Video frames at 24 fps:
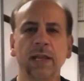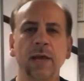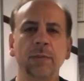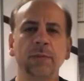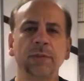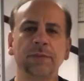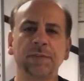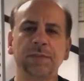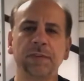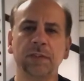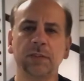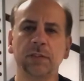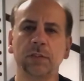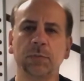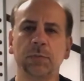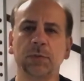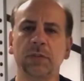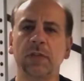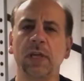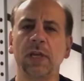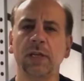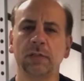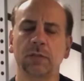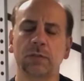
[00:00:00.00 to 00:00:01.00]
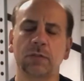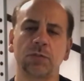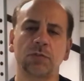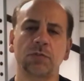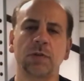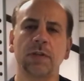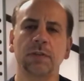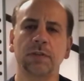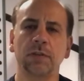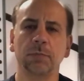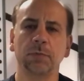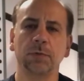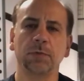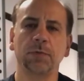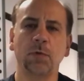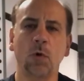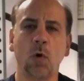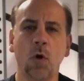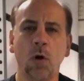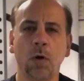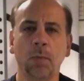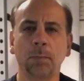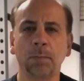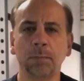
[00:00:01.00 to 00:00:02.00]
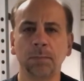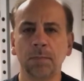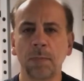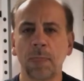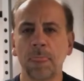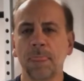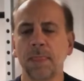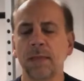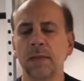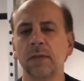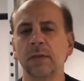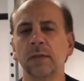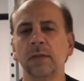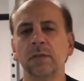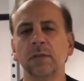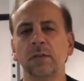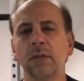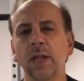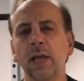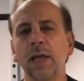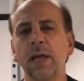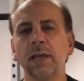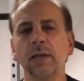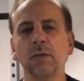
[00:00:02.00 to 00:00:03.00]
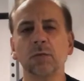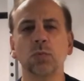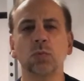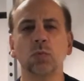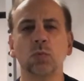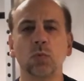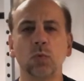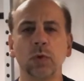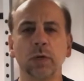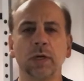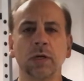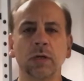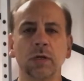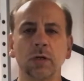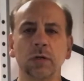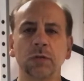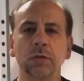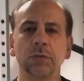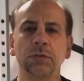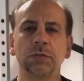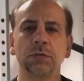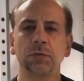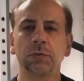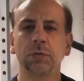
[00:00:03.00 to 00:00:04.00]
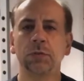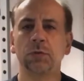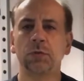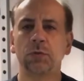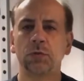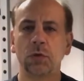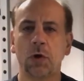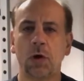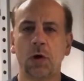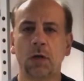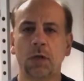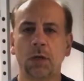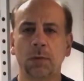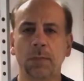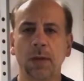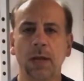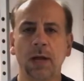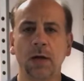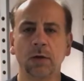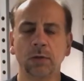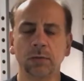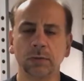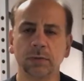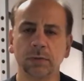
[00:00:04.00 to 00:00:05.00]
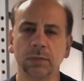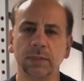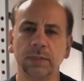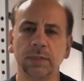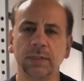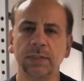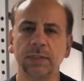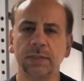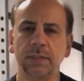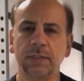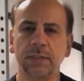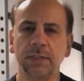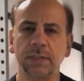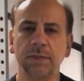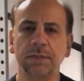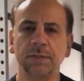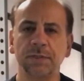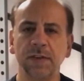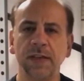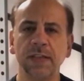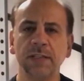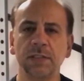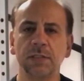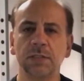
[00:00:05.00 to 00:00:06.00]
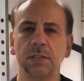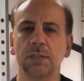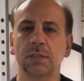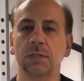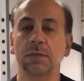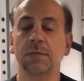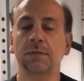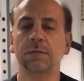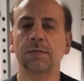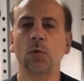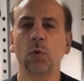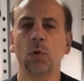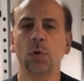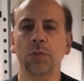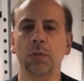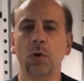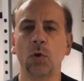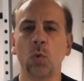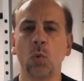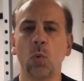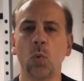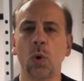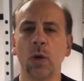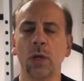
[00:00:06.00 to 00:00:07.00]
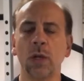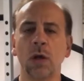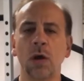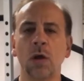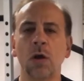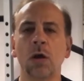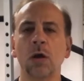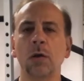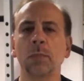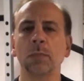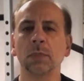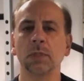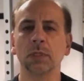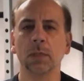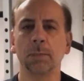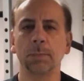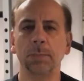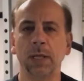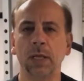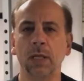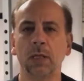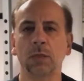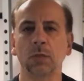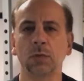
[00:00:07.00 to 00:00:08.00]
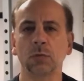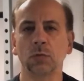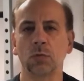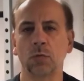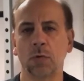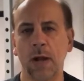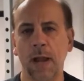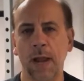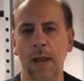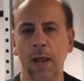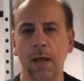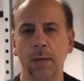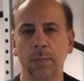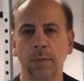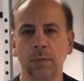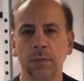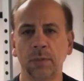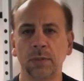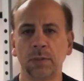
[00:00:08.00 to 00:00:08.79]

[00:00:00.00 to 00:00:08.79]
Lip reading: Cami Fit to Protect, Strength to Perform. Today we're going to talk about defense for the one-arm lapel grab.